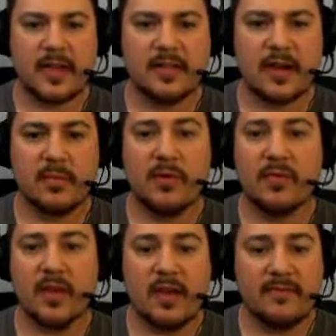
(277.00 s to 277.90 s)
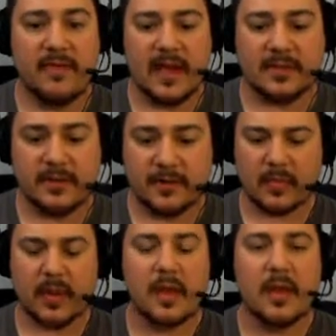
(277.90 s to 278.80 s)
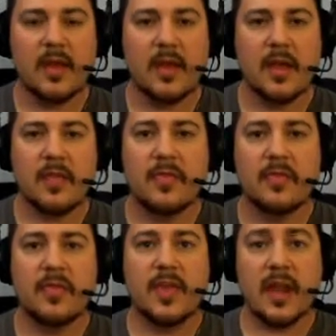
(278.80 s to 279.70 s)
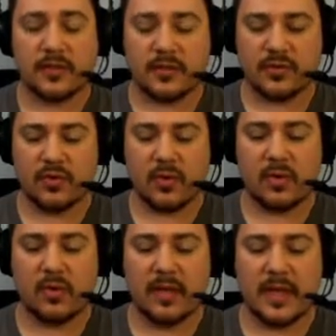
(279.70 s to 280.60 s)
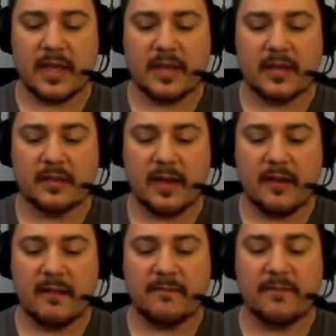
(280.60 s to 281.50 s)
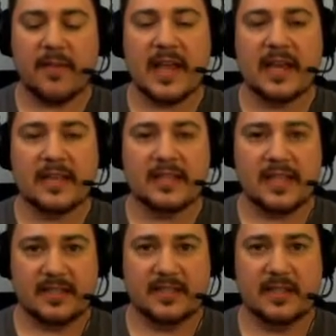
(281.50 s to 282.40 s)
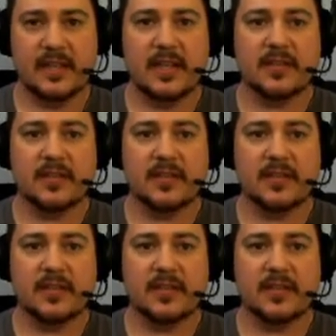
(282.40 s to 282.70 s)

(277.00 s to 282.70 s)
I start moving a lot faster. The next control is Flight Assist.